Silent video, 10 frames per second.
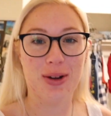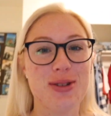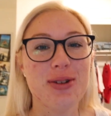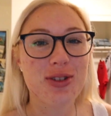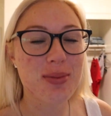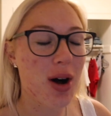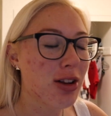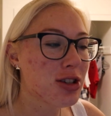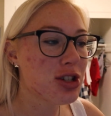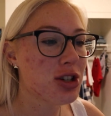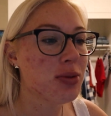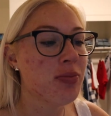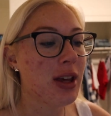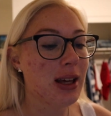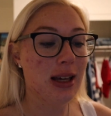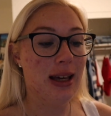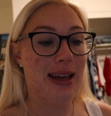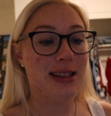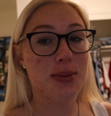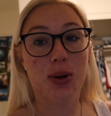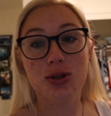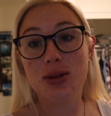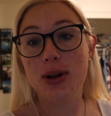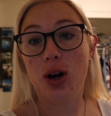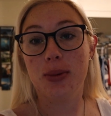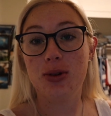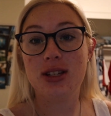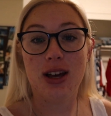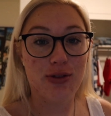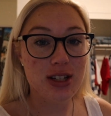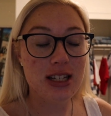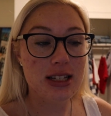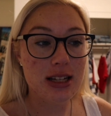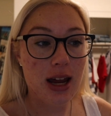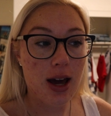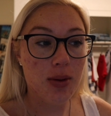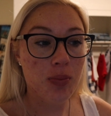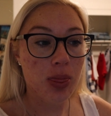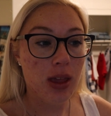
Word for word: also from Hollister. It's supposed to be almost seventy today,